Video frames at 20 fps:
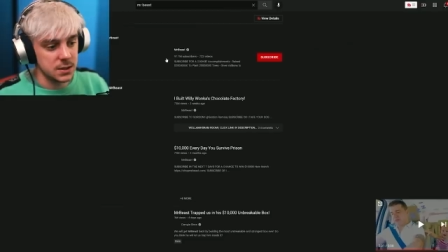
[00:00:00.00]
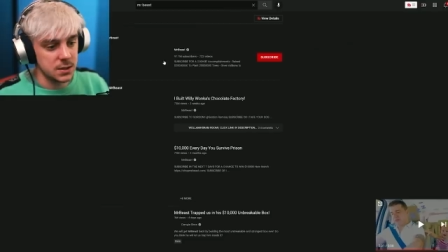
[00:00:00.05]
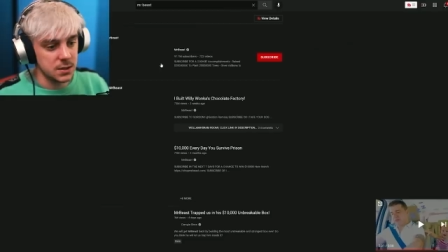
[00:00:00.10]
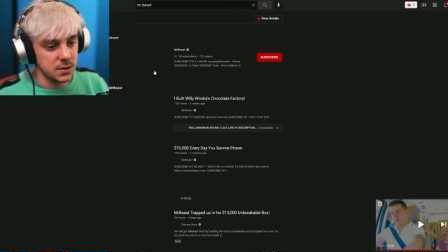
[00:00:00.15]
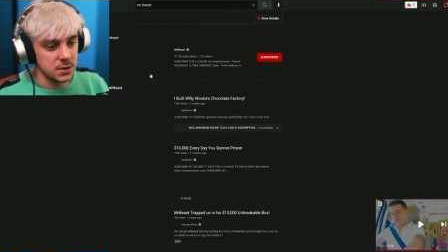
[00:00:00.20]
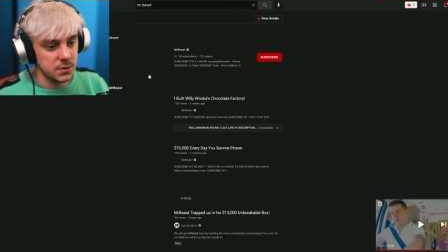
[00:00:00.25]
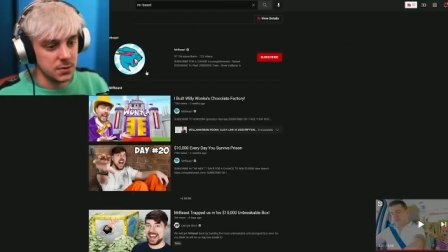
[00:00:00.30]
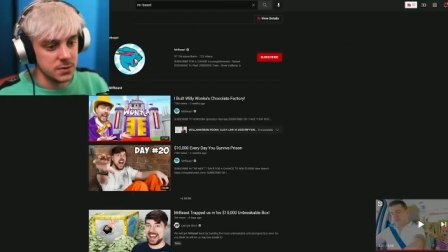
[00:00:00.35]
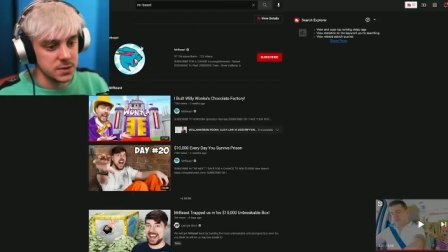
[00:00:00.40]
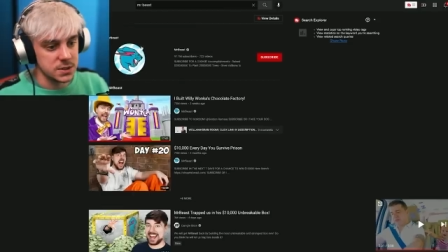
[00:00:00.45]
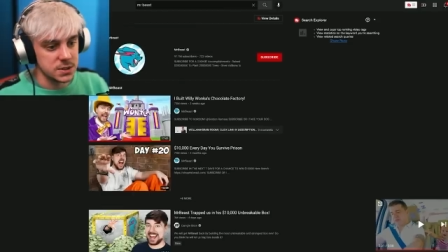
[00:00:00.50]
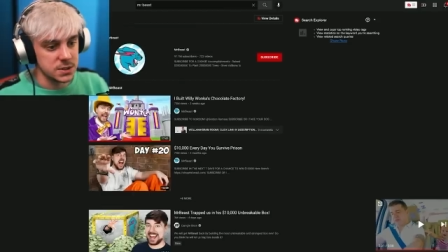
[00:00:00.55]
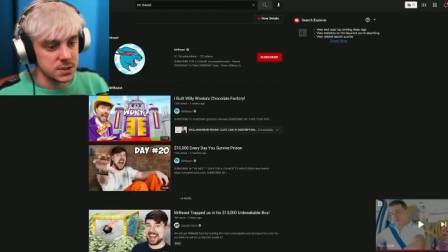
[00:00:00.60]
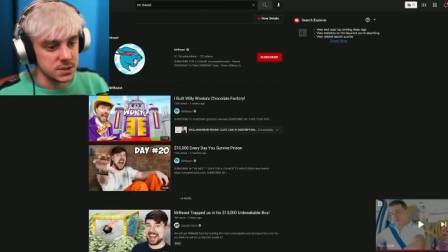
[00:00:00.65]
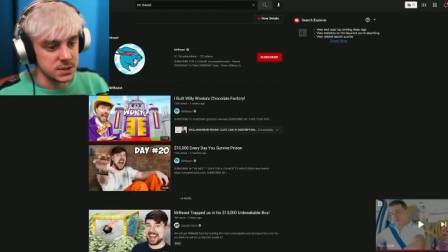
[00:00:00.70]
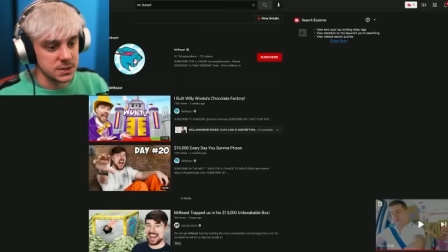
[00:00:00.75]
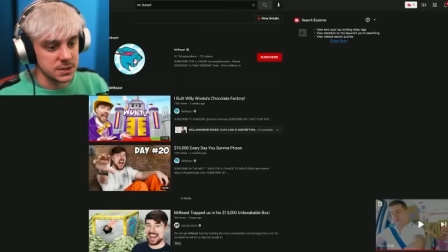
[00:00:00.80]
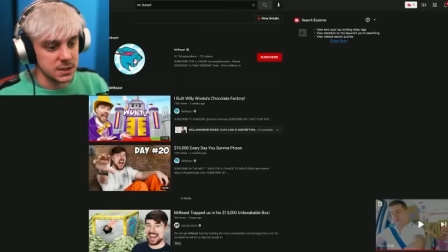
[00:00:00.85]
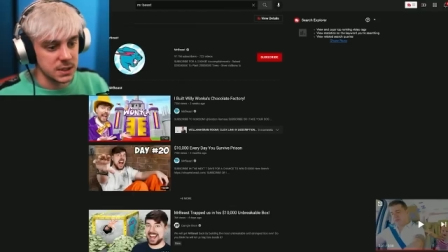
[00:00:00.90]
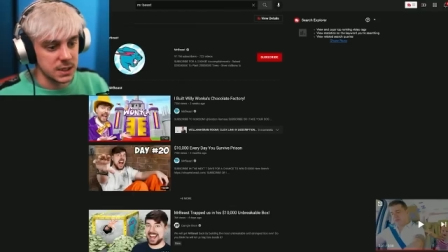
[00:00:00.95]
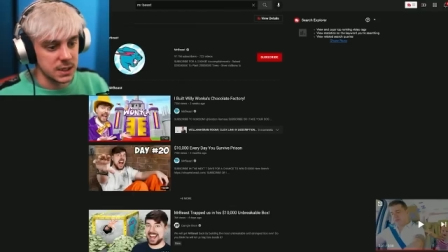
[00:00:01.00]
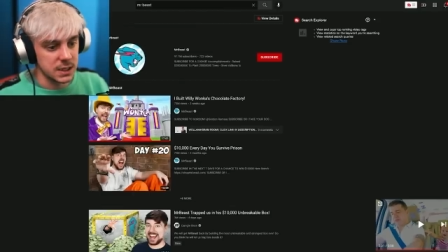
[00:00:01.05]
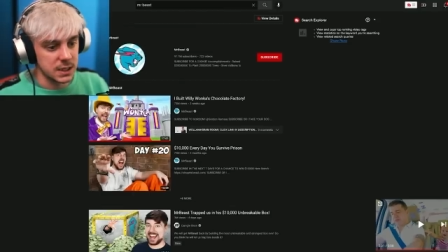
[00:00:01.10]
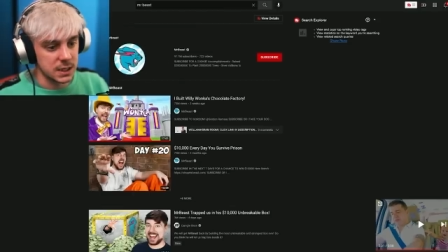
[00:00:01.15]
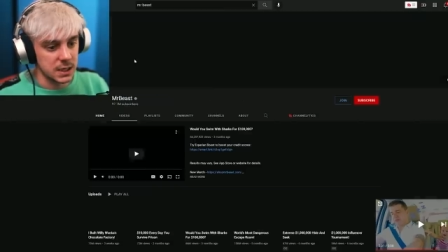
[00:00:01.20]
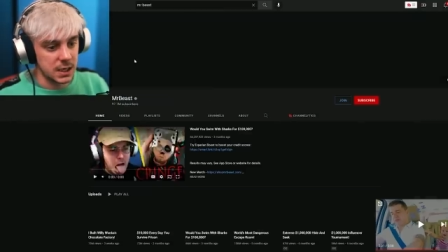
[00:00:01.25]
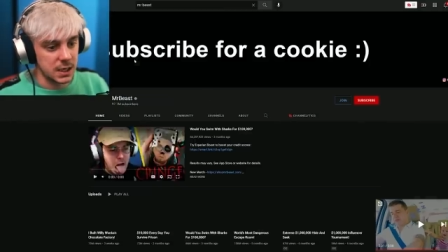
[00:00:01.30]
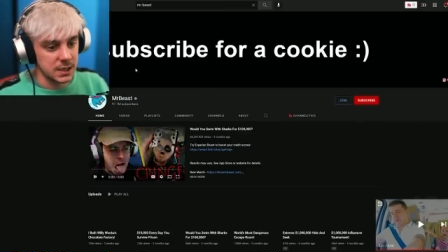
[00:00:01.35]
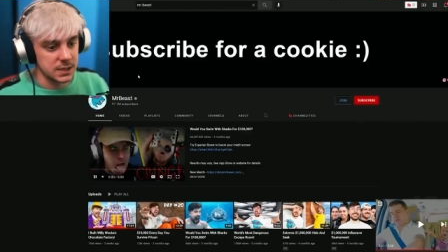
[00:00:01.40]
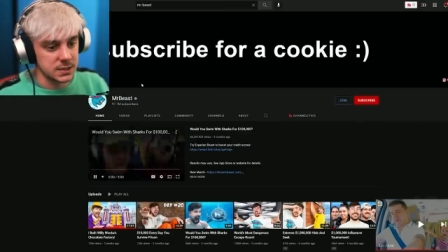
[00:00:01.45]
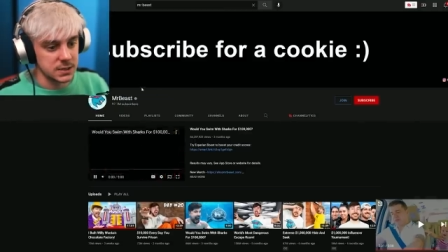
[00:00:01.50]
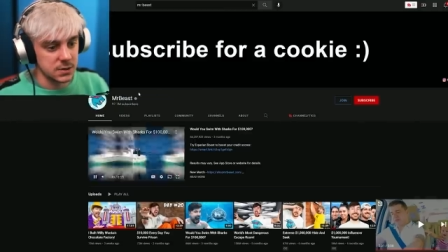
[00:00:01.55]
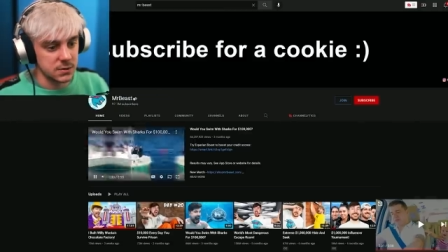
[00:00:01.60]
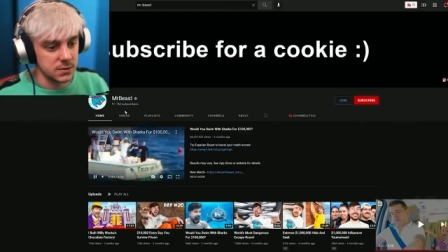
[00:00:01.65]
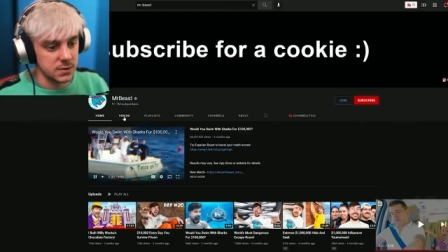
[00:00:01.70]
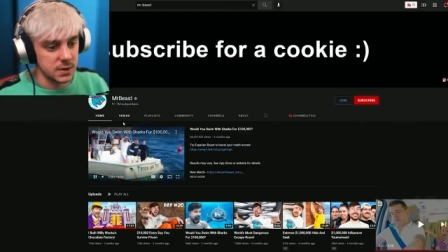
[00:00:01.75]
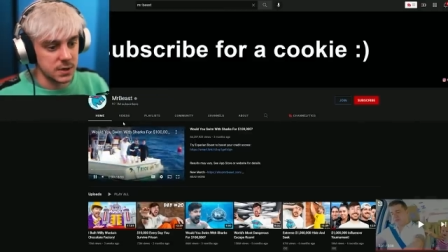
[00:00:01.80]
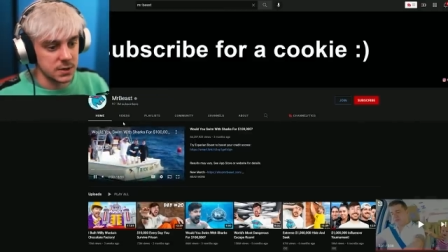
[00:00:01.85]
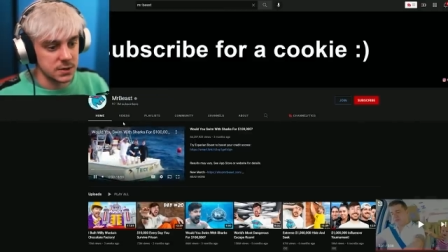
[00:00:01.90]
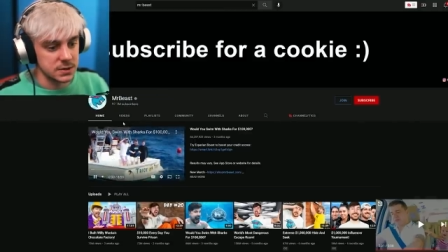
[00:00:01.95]
who is just like, I don't
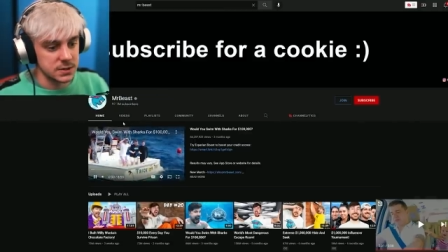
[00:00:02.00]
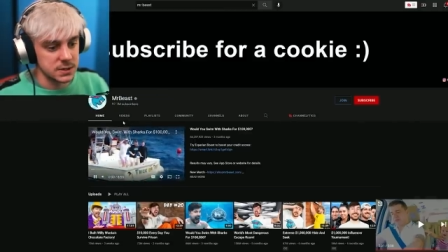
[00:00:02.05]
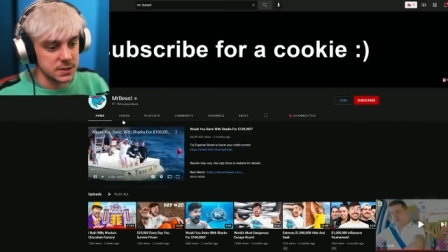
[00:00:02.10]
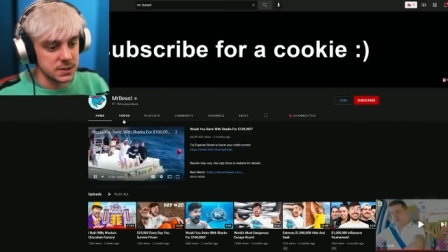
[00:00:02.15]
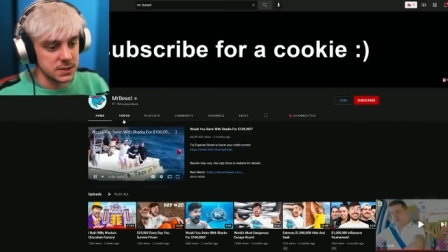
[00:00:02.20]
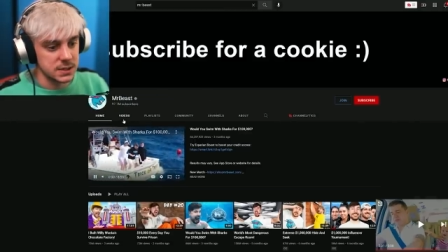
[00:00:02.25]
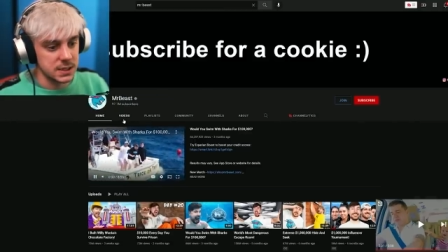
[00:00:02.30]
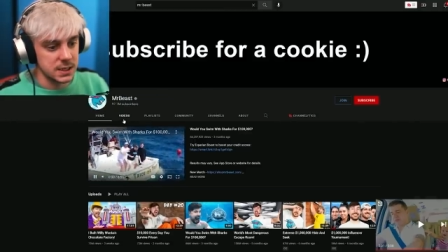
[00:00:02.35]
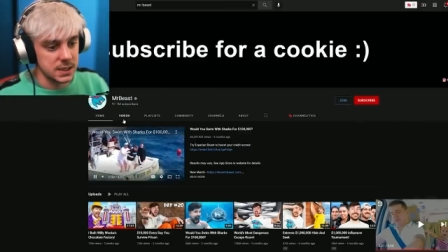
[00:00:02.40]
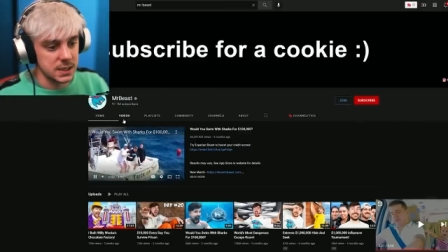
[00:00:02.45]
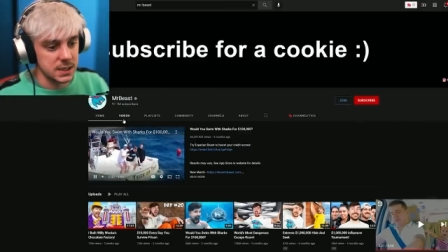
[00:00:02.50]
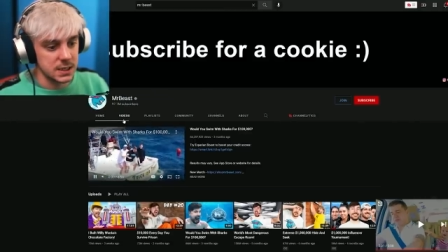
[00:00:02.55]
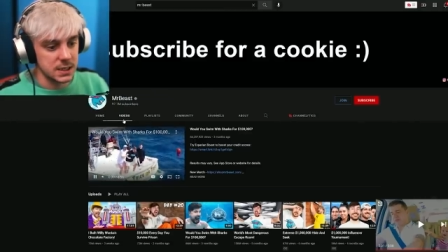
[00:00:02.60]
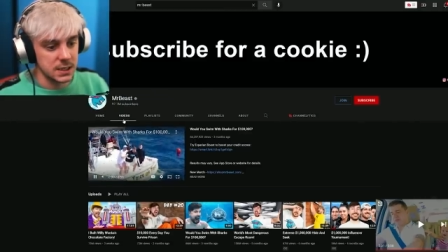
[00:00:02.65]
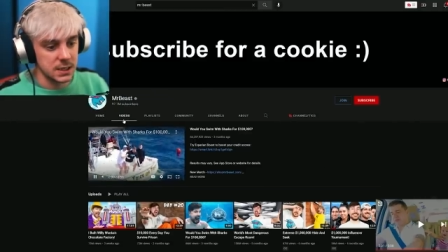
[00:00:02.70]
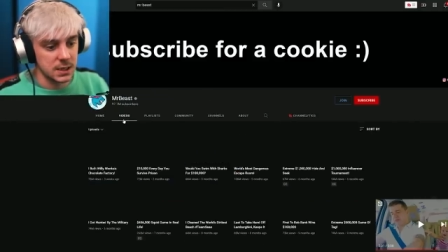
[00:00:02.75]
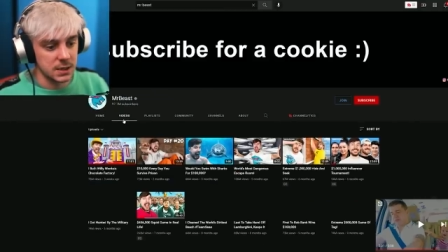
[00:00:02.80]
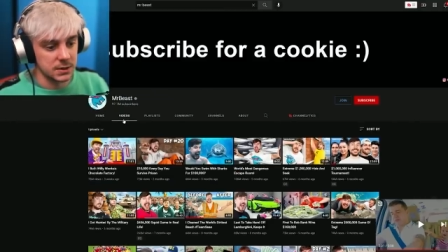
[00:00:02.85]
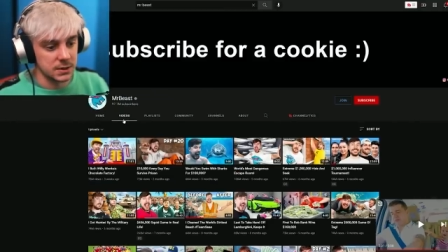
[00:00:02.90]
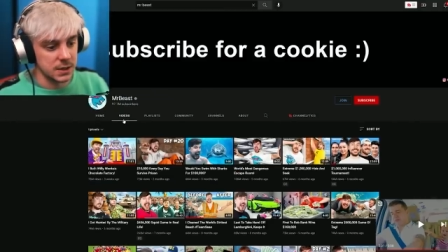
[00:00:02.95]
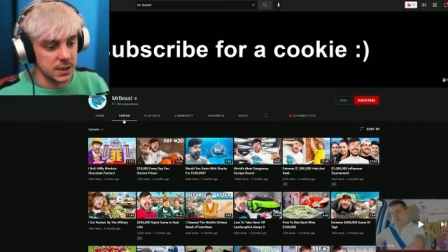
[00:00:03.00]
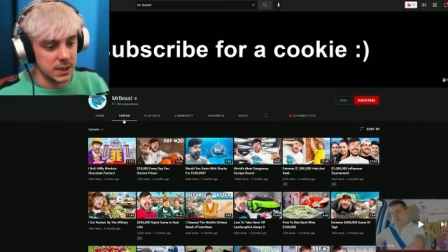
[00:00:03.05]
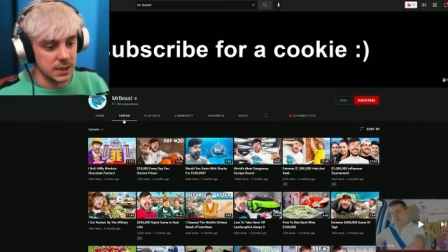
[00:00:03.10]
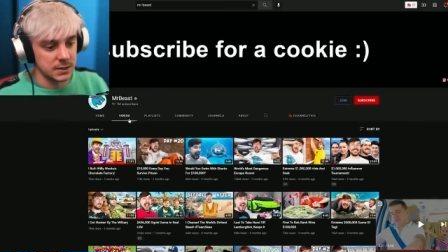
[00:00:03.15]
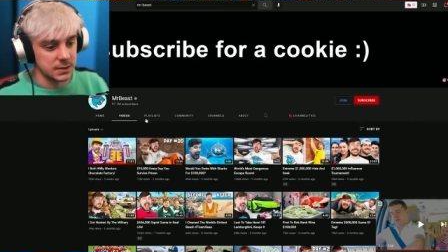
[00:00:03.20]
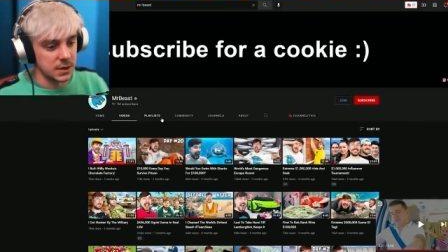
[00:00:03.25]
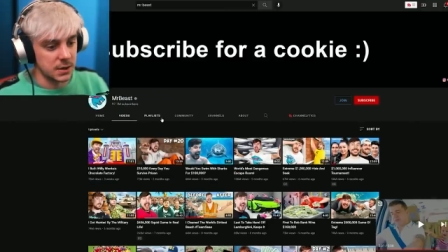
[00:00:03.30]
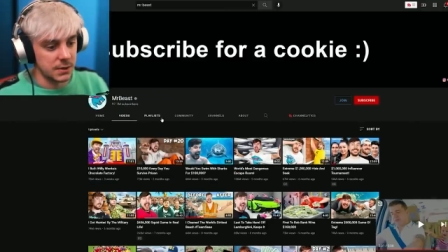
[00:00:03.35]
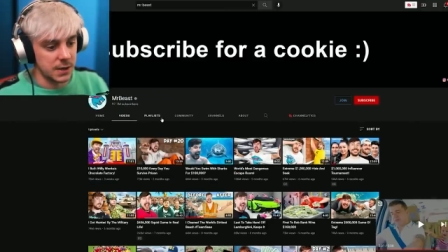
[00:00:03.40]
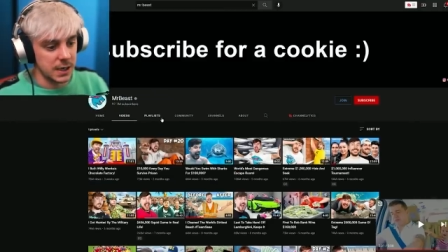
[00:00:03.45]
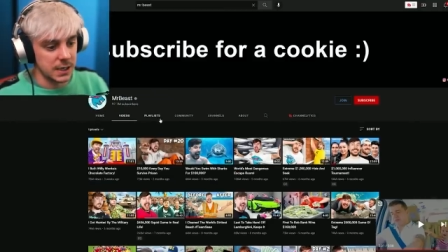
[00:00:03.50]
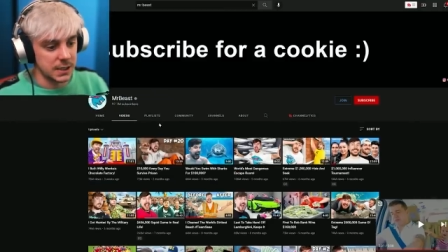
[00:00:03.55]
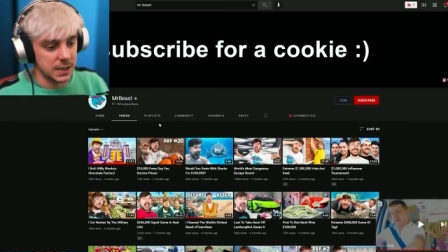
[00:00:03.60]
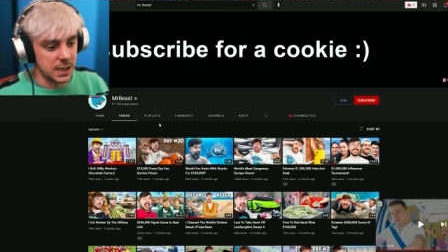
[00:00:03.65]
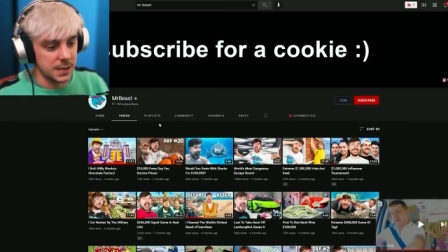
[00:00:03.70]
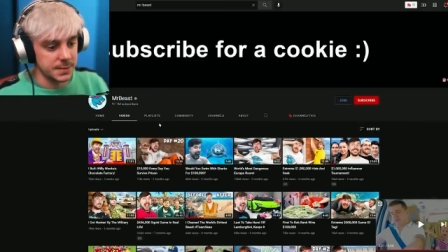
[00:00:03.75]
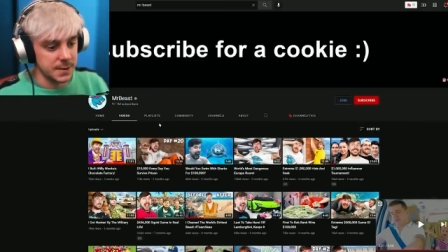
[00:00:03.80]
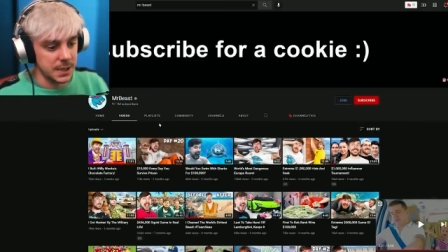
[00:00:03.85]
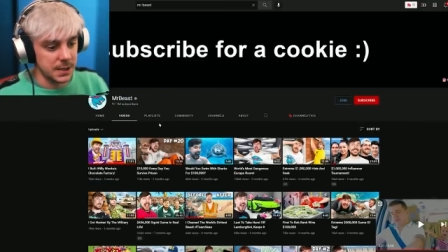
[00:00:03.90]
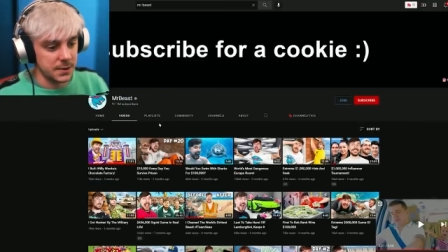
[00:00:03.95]
we understand. Uh, okay, all right,
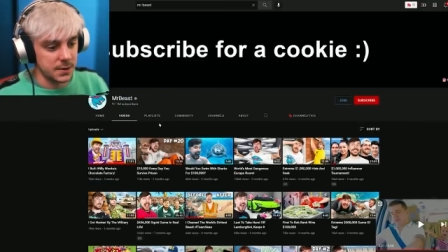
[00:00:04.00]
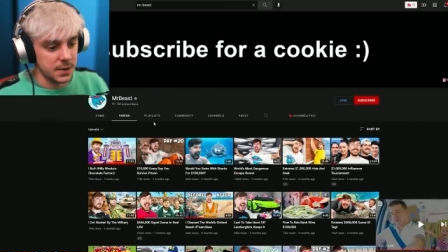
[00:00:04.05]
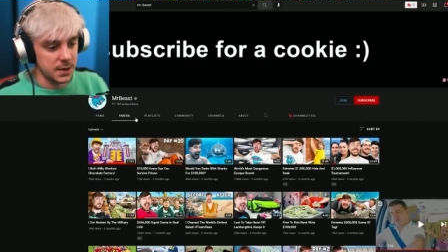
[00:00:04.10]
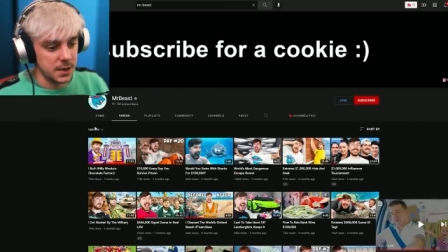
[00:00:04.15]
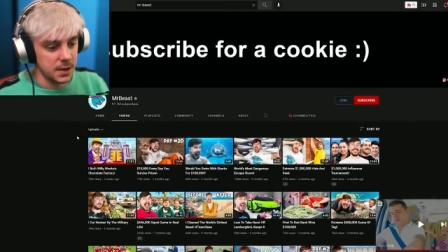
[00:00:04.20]
calm down.